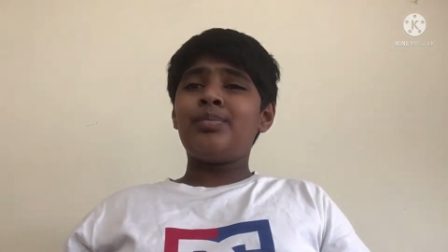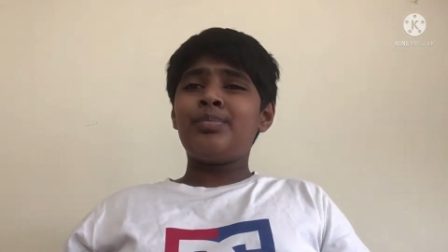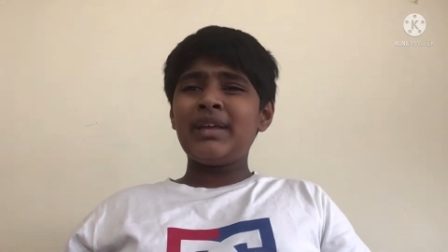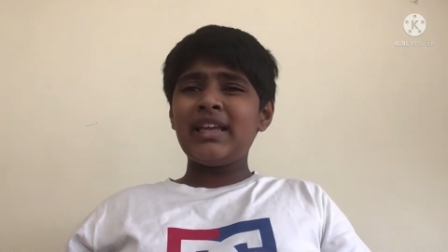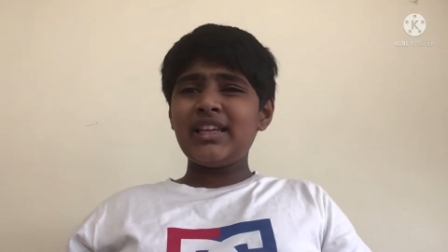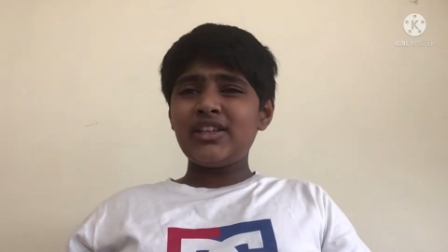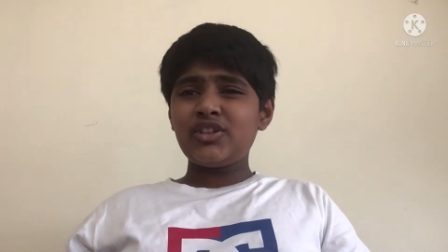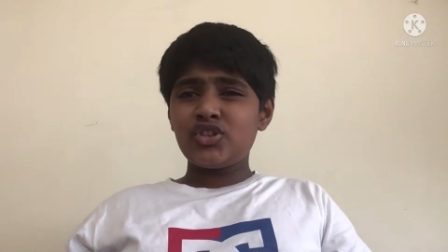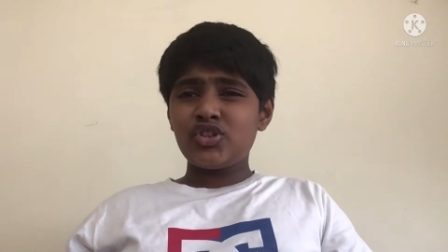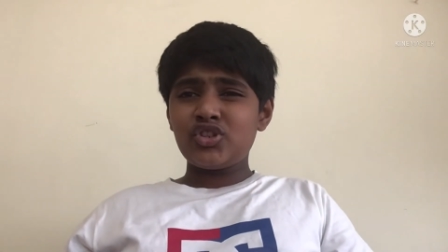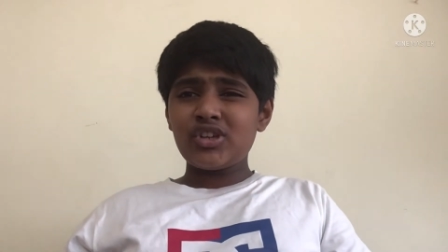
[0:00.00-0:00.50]

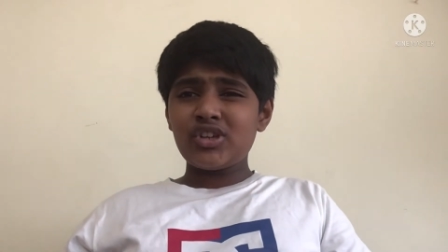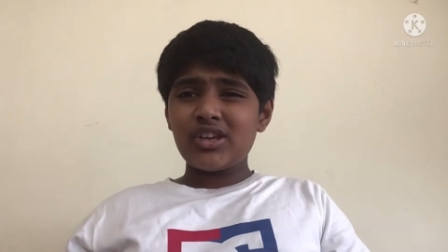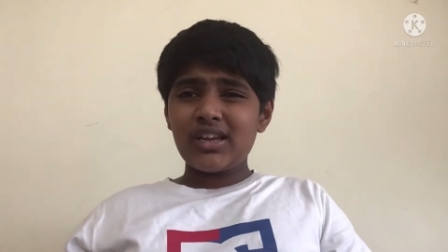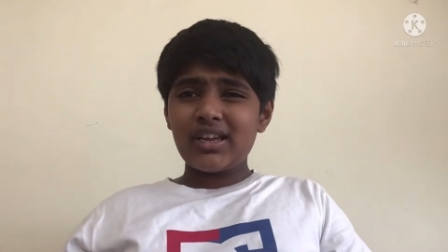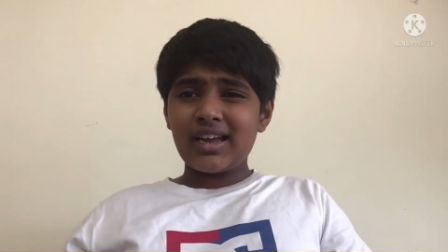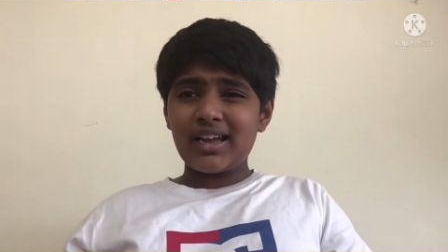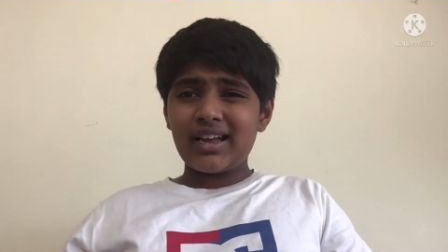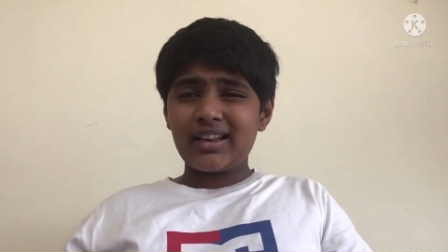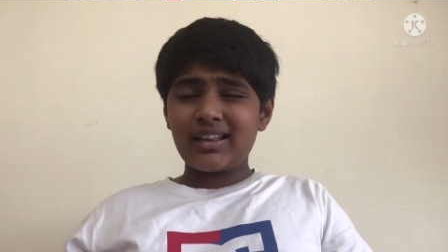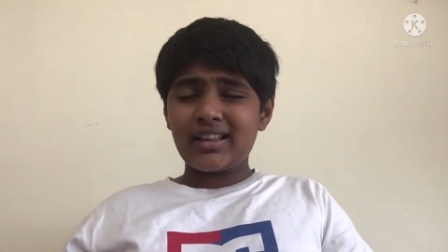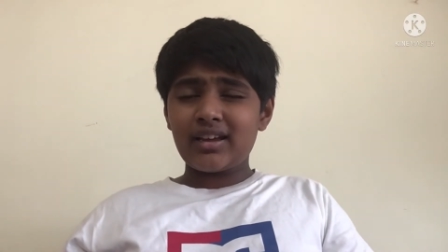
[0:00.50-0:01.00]
PSG
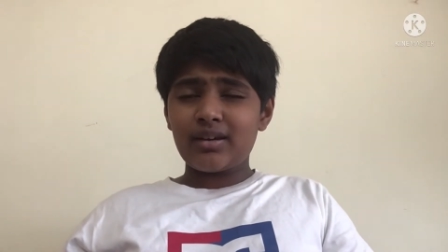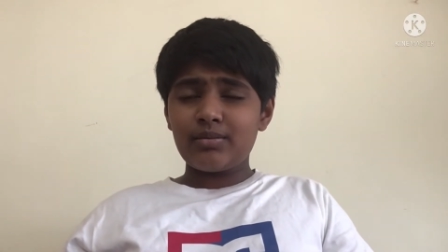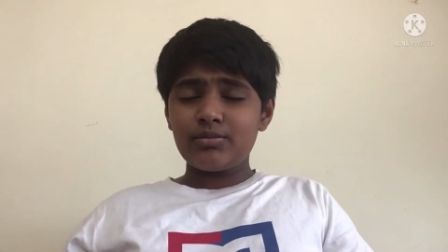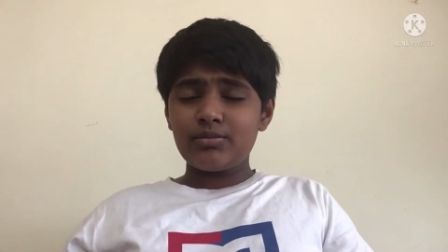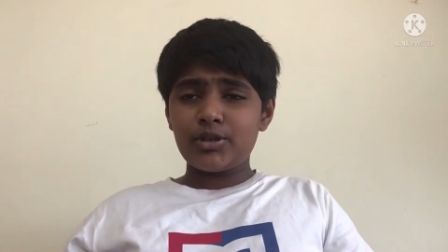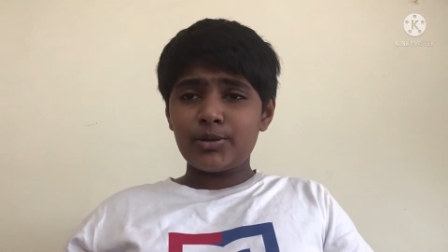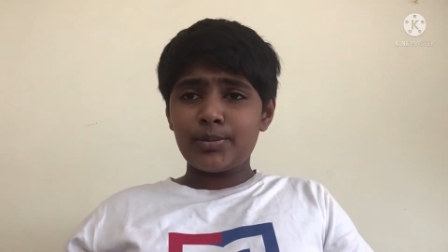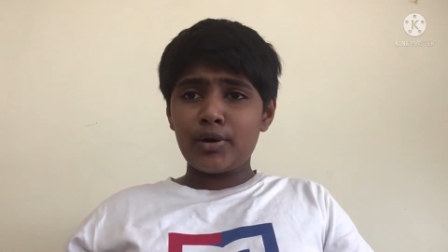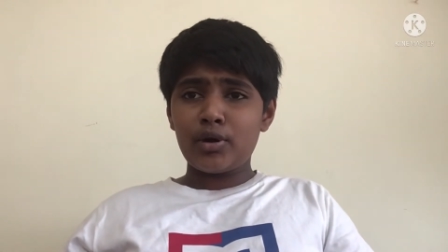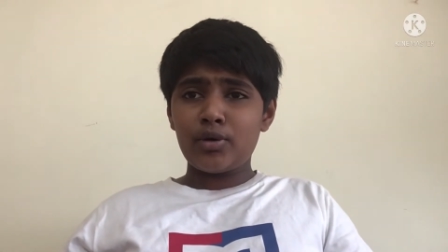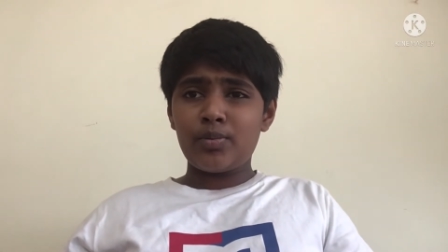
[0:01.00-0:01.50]
had come
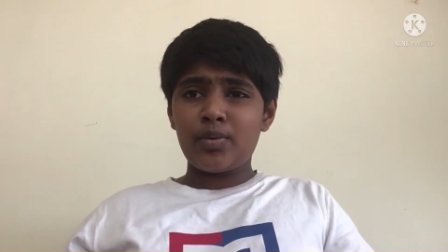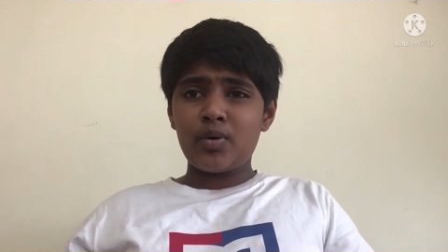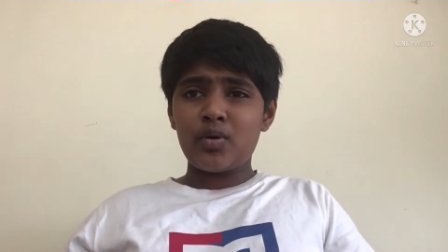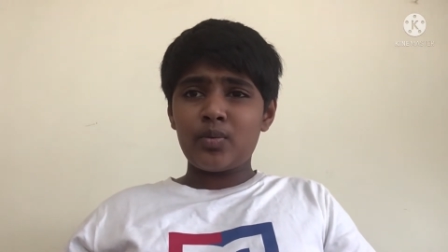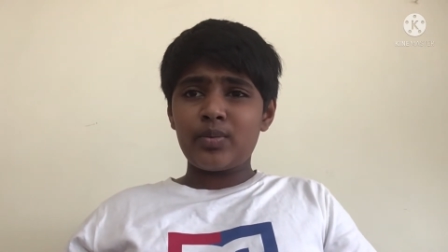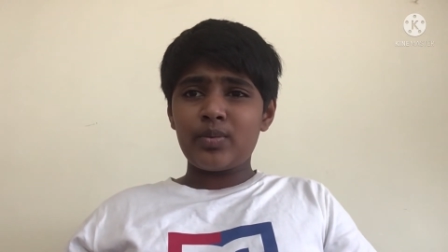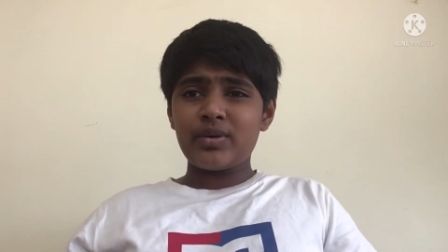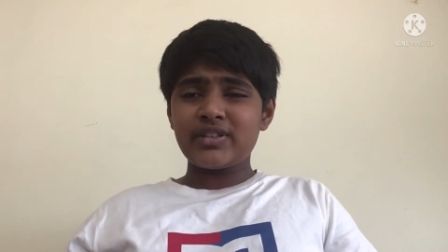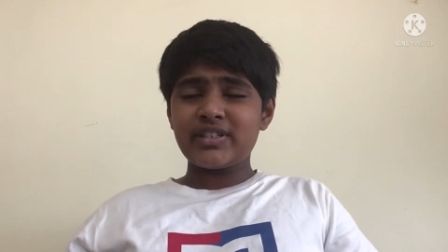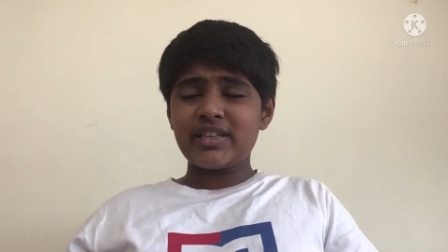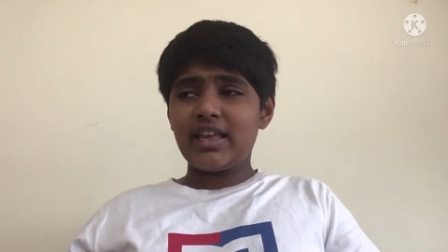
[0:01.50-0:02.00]
to Paul
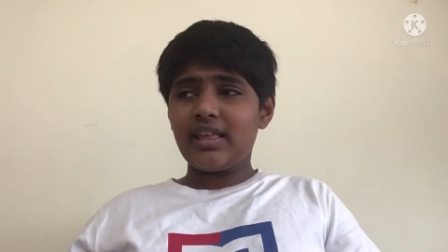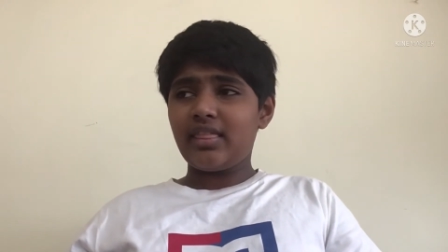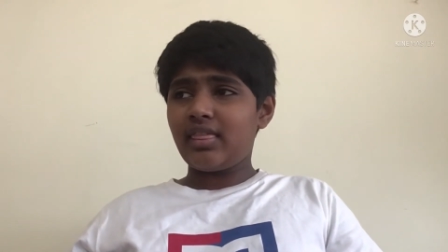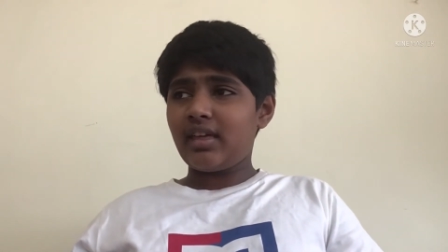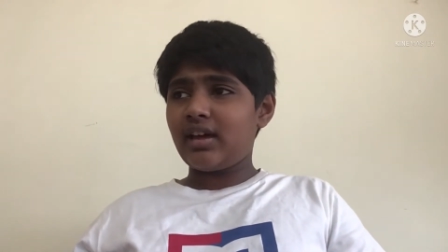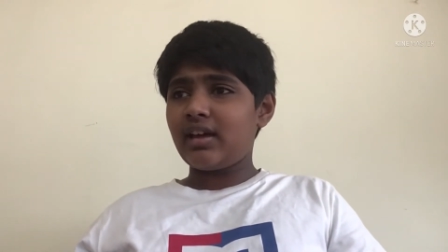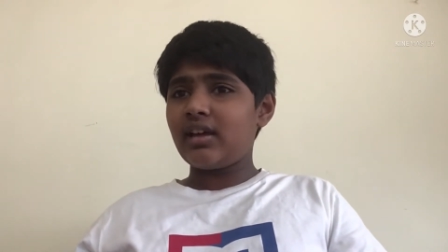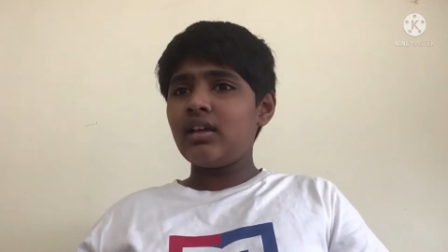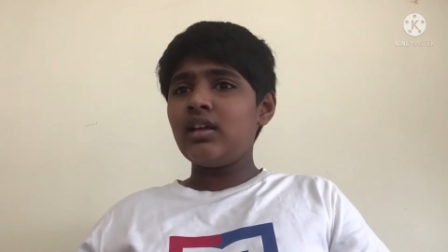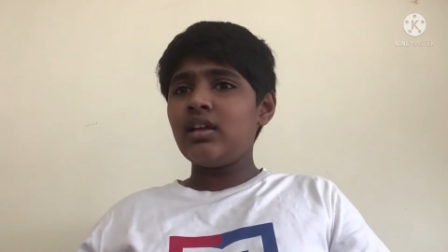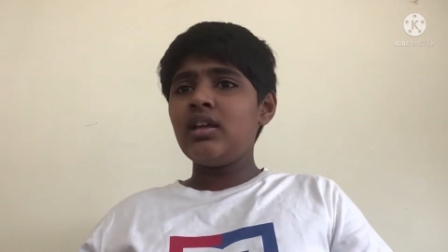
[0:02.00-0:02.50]
Pogba saying
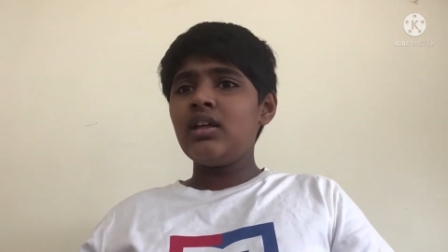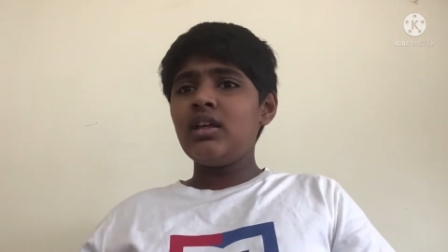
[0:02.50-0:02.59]
that,